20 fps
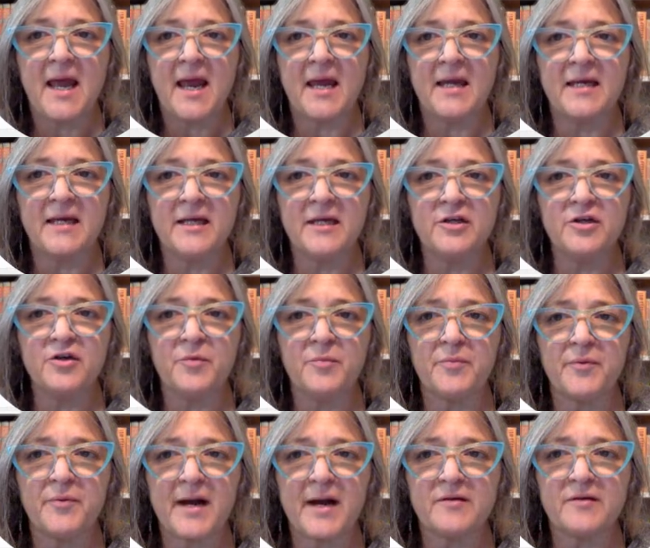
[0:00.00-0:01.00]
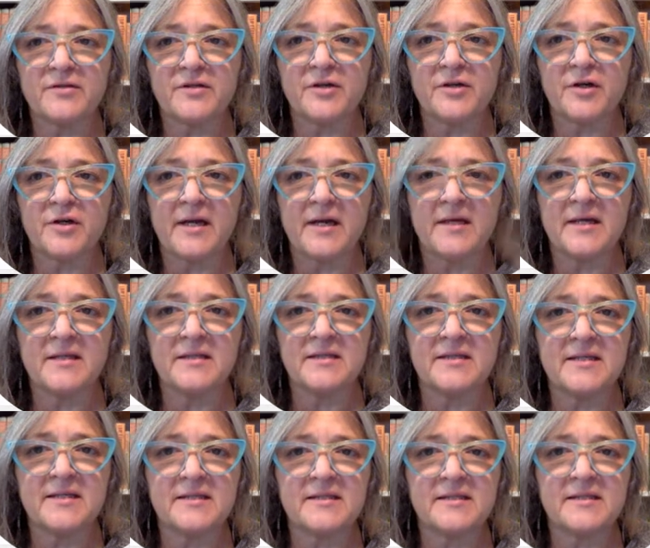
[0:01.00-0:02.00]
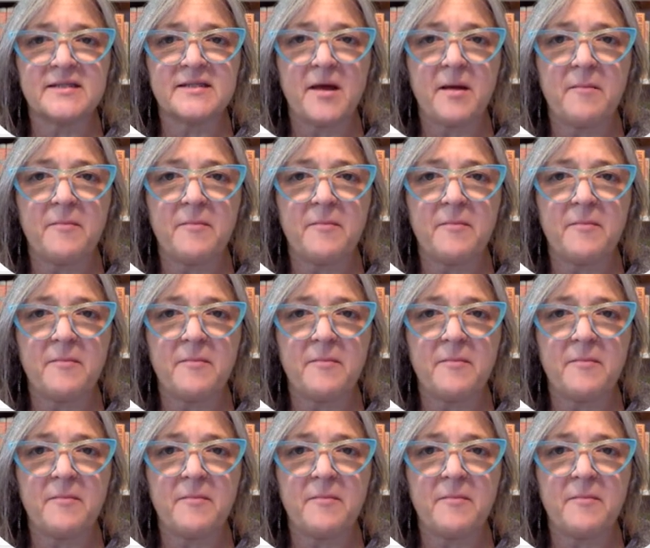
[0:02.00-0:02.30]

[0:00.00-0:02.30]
And in your browser is this